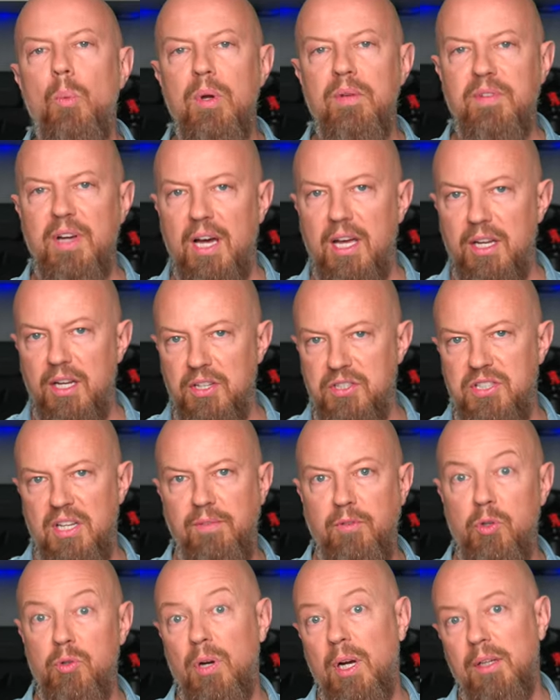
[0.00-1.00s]
We've got a
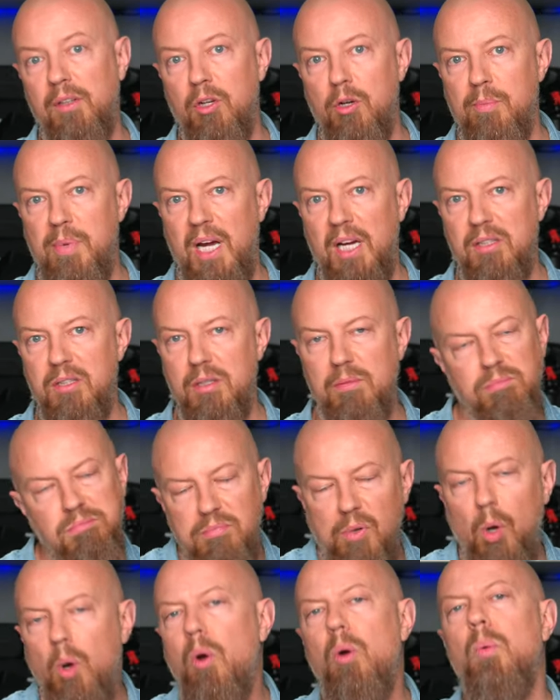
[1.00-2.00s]
safety track to go back to,
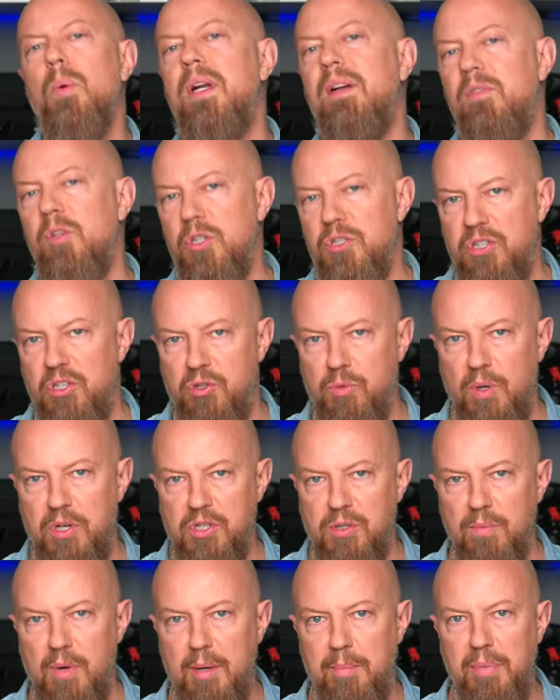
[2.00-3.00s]
or whatever your
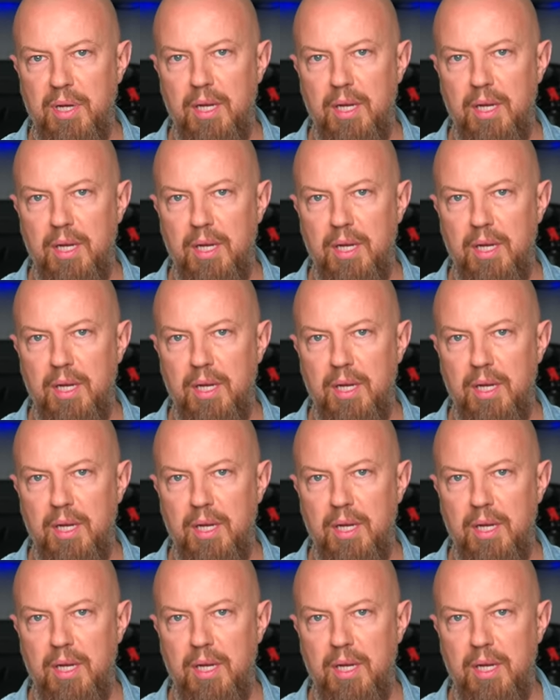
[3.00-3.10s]
situation might